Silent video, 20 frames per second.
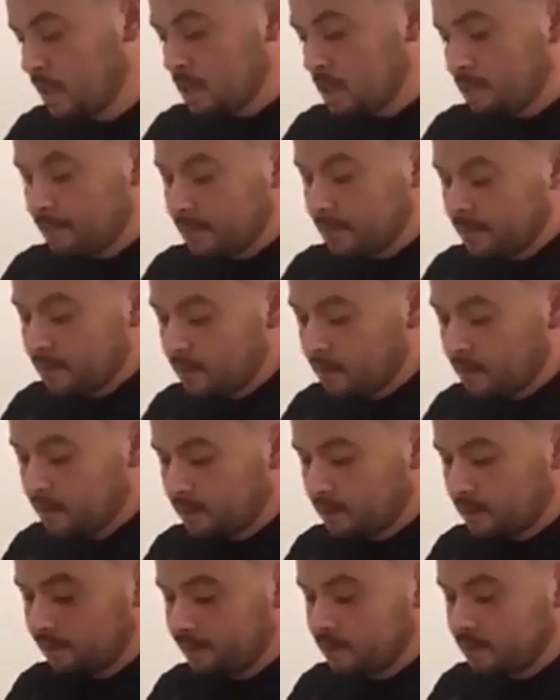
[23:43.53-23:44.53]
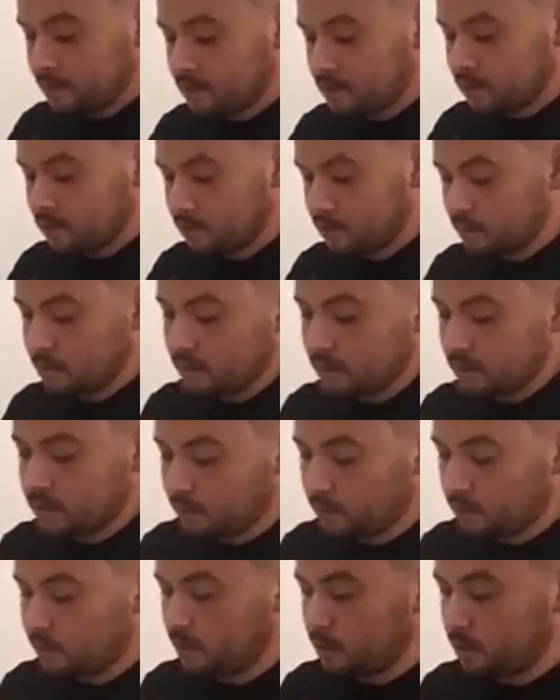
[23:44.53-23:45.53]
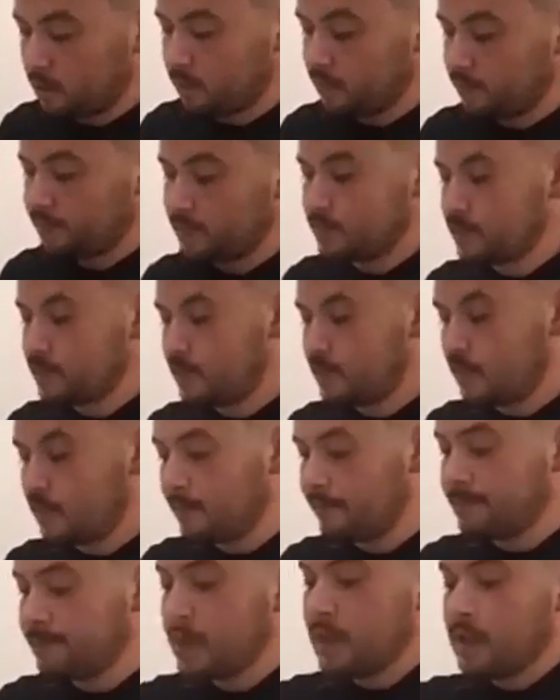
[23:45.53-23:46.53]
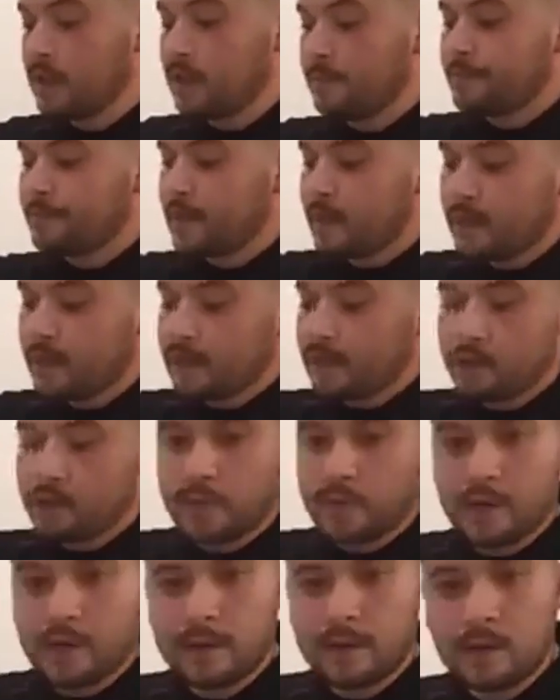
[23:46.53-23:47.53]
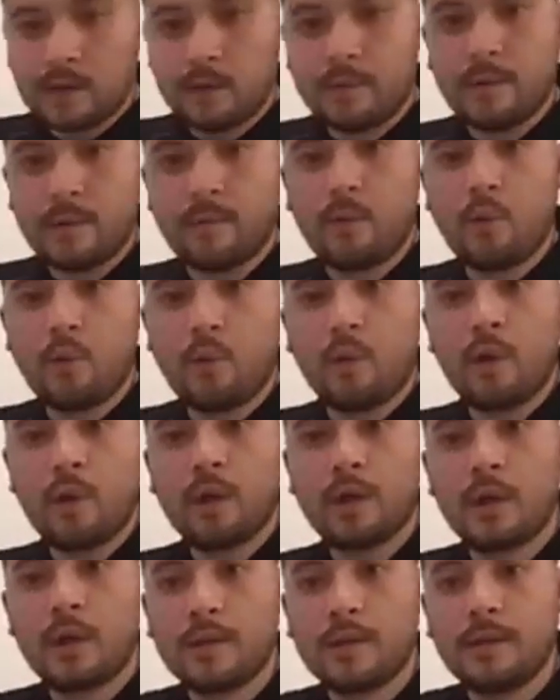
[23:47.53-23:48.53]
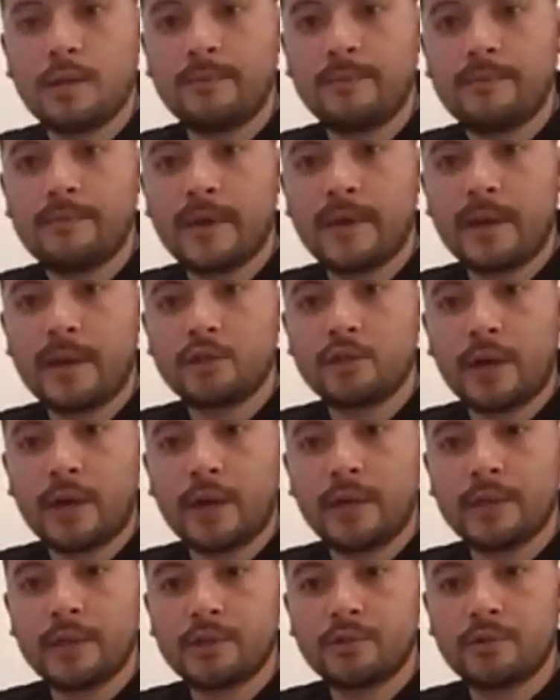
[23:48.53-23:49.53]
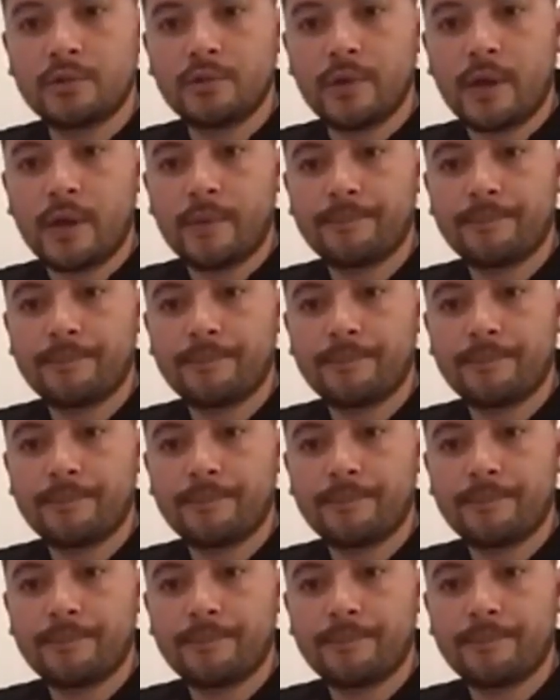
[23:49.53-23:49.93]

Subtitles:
But the idea of this is that it'll lift the skin and you'll get a little bit more lymphatic drainage through there.